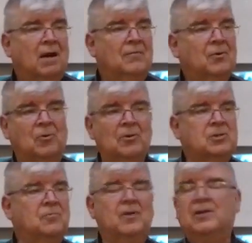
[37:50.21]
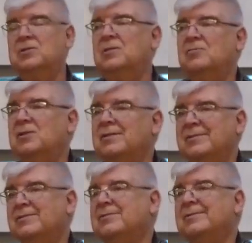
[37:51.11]
of the crucifixion of
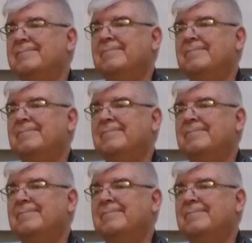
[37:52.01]
Jesus.